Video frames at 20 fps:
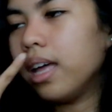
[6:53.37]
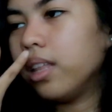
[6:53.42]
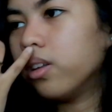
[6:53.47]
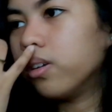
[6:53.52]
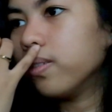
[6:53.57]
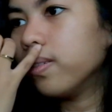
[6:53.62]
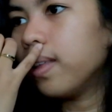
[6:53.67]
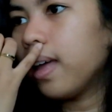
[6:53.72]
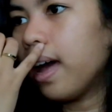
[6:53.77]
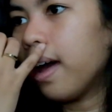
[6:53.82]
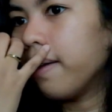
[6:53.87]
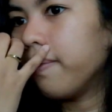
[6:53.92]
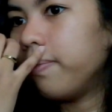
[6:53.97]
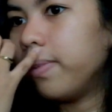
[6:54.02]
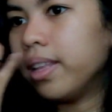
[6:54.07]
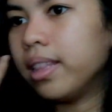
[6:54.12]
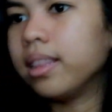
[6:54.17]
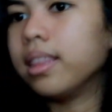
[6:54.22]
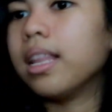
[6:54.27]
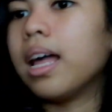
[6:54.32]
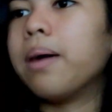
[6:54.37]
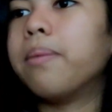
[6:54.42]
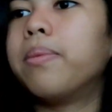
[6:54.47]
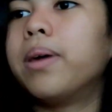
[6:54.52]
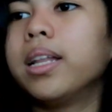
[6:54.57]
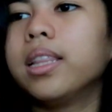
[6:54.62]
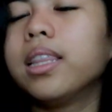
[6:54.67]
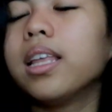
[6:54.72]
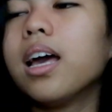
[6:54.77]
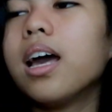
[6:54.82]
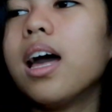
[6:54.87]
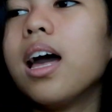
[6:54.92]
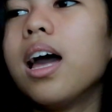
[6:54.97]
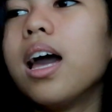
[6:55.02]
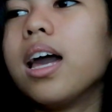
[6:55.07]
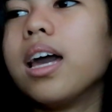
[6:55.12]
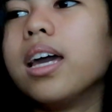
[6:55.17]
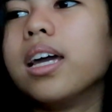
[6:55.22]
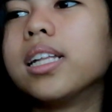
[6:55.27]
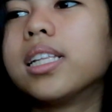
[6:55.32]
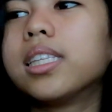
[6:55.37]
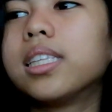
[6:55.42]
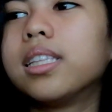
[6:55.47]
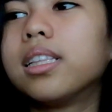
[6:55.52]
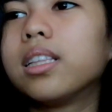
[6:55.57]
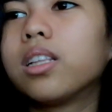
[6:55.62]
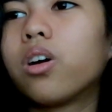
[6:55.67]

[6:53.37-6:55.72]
I don't have it na. But it